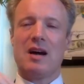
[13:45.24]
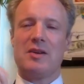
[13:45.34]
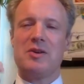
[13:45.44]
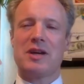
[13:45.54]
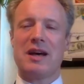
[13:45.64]

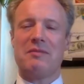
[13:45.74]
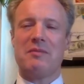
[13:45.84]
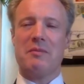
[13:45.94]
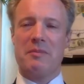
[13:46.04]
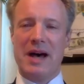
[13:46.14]
You can
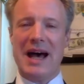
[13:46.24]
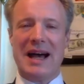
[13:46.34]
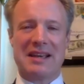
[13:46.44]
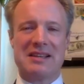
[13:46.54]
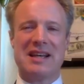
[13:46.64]

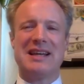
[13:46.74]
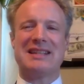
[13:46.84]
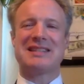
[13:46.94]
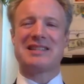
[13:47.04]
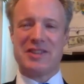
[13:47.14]
back, you say,
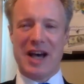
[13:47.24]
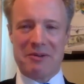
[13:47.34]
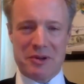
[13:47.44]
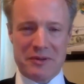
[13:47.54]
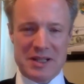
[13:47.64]
it's time
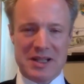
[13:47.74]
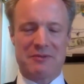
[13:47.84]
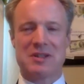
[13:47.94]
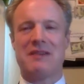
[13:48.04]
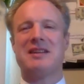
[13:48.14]
to release level
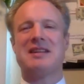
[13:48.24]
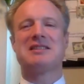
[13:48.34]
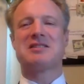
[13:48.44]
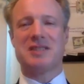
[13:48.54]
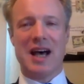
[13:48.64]
7.
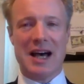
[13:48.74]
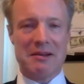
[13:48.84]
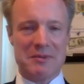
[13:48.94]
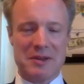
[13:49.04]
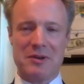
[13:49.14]
It's
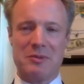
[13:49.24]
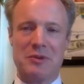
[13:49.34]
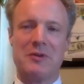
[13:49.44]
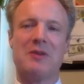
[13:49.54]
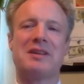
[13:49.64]
time that we
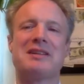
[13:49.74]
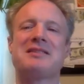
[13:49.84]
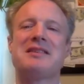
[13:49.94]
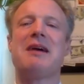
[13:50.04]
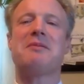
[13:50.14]
move on. It's
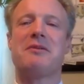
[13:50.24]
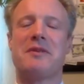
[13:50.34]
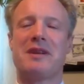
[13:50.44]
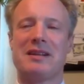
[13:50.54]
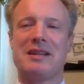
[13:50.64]
time to
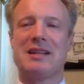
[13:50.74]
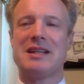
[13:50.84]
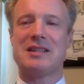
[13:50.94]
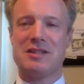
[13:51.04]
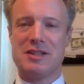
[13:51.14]

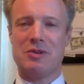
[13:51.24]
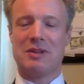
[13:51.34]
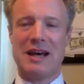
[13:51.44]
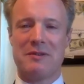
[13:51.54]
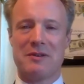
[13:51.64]
release new
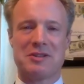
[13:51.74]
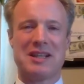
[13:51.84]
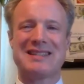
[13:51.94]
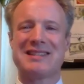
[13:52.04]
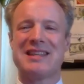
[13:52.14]
levels.
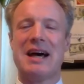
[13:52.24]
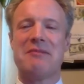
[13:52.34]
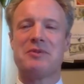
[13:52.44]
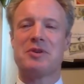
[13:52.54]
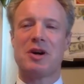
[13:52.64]
It's time
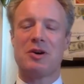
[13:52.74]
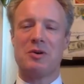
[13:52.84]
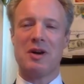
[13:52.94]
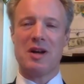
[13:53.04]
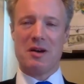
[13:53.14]
to
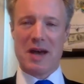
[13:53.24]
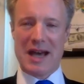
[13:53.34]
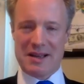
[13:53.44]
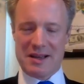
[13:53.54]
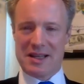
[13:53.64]
go
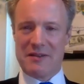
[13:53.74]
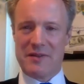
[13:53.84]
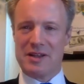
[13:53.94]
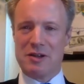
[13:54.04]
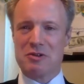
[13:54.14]
give
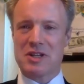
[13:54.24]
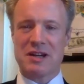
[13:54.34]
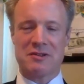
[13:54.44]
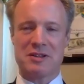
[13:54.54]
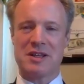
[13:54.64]
me
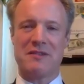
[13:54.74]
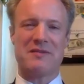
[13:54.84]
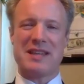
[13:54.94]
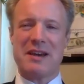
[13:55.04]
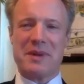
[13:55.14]

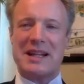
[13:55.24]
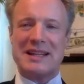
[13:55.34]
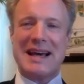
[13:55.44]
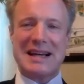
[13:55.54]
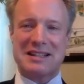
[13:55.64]
the
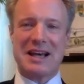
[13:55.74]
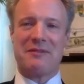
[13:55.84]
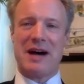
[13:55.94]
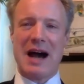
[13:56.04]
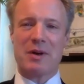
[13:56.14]
next
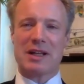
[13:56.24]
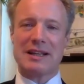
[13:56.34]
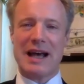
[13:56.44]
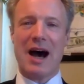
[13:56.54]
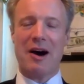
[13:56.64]
level. I want it
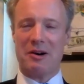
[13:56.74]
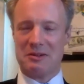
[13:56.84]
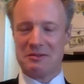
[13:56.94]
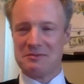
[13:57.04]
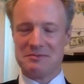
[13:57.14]
now.